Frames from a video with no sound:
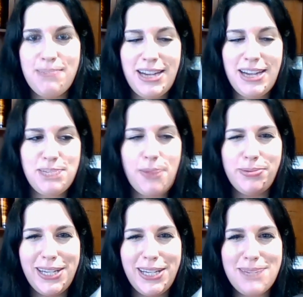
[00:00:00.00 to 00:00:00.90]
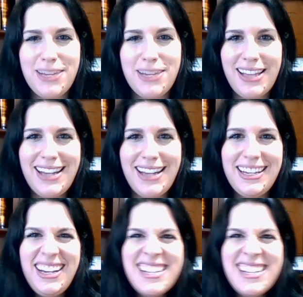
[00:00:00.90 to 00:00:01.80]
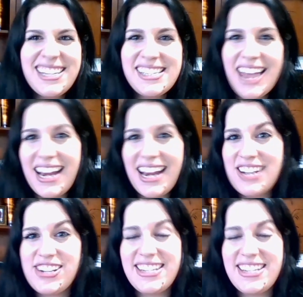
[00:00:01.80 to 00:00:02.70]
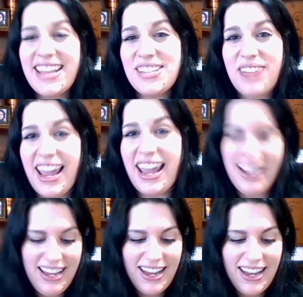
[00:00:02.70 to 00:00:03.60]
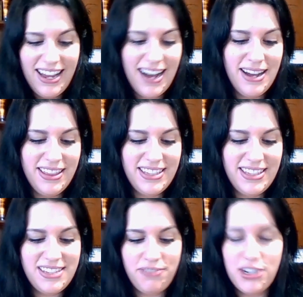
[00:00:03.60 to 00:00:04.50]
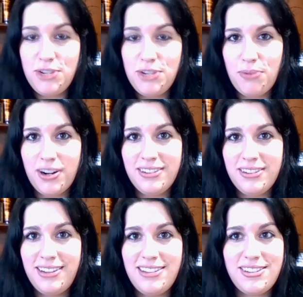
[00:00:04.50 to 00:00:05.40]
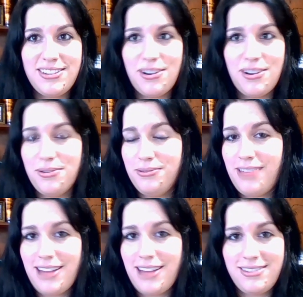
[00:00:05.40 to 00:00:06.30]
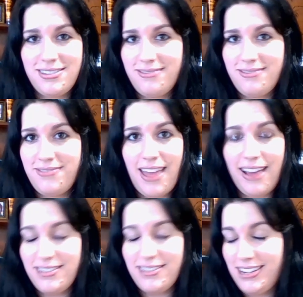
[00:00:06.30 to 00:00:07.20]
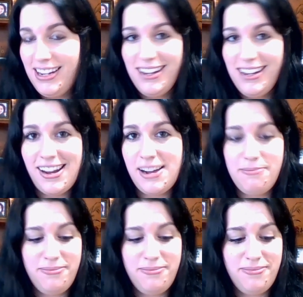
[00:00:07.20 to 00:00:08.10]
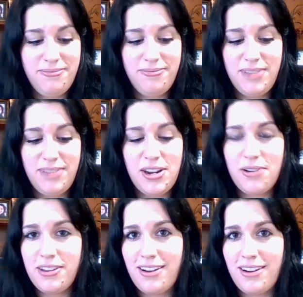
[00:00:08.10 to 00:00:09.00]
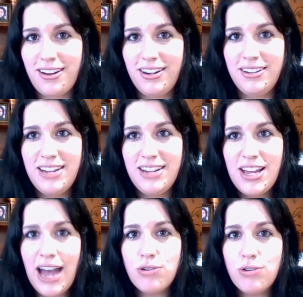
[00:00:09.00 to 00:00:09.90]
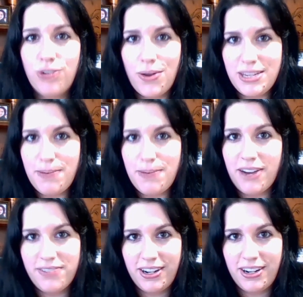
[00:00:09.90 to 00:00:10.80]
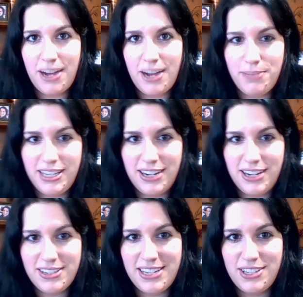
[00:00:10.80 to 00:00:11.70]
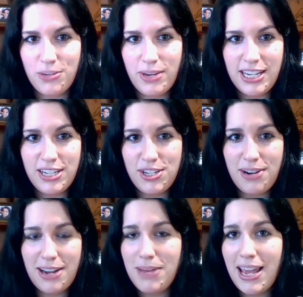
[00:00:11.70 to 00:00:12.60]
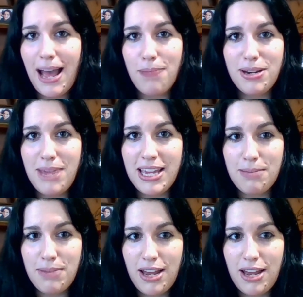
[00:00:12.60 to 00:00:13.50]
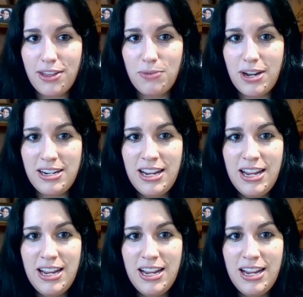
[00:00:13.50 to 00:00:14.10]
Mine's probably going to be like 6 to 8 inches, and that's okay. This is for a newborn, and so that's that. You know, they're not going to outgrow this bear for a couple of years, and so when they do, I'd be happy to make them another one.